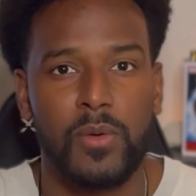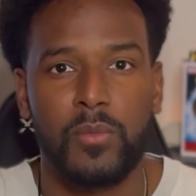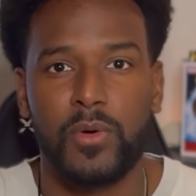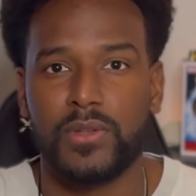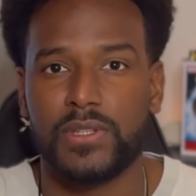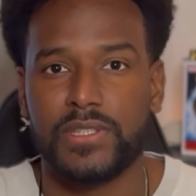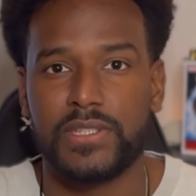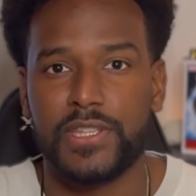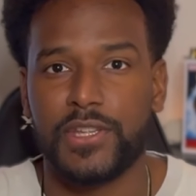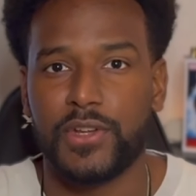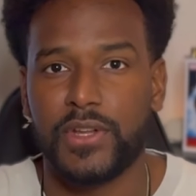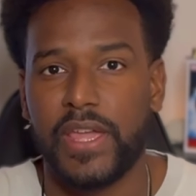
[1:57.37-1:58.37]
more of the
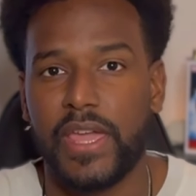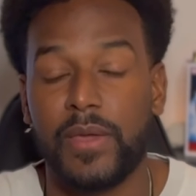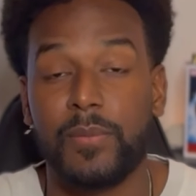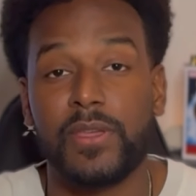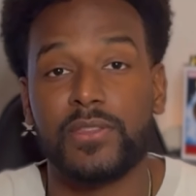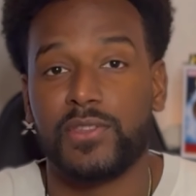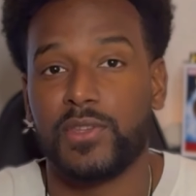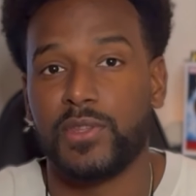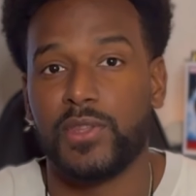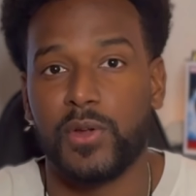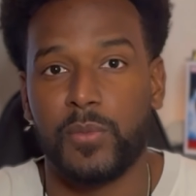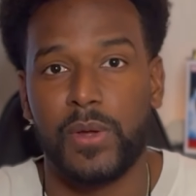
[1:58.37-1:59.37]
sneaker game into
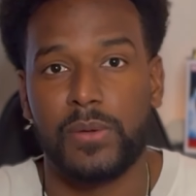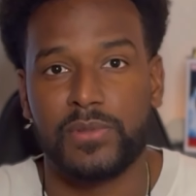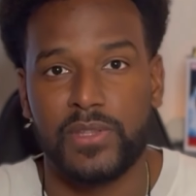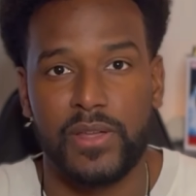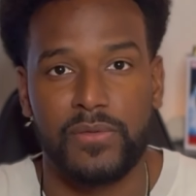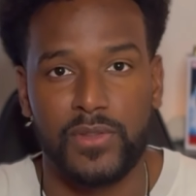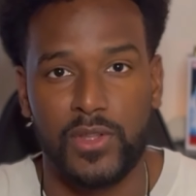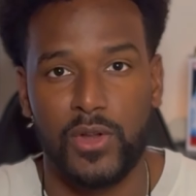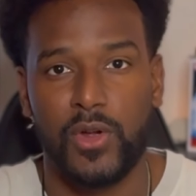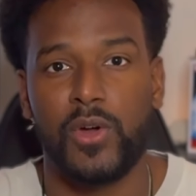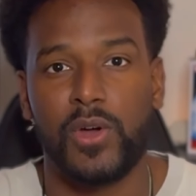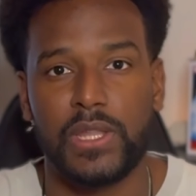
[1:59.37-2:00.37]
their website for their
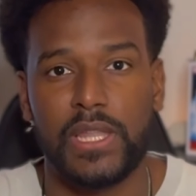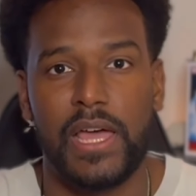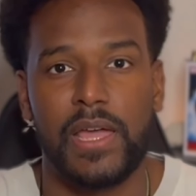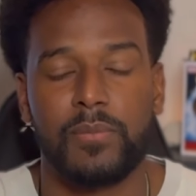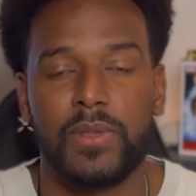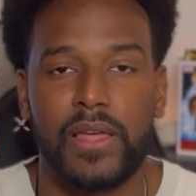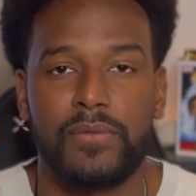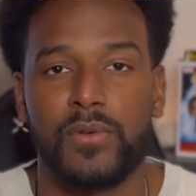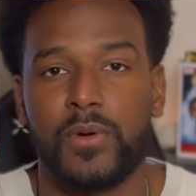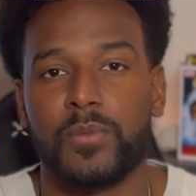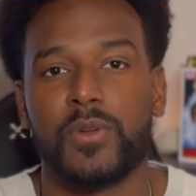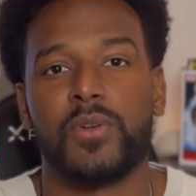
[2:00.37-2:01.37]
online
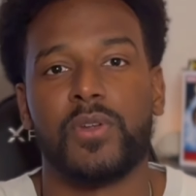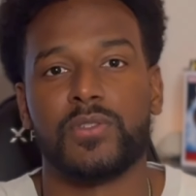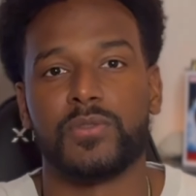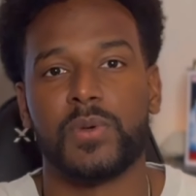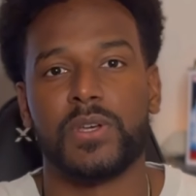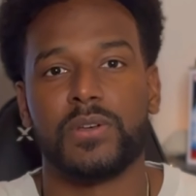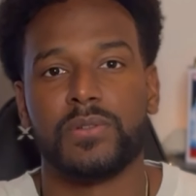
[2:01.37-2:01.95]
platform and grow as well.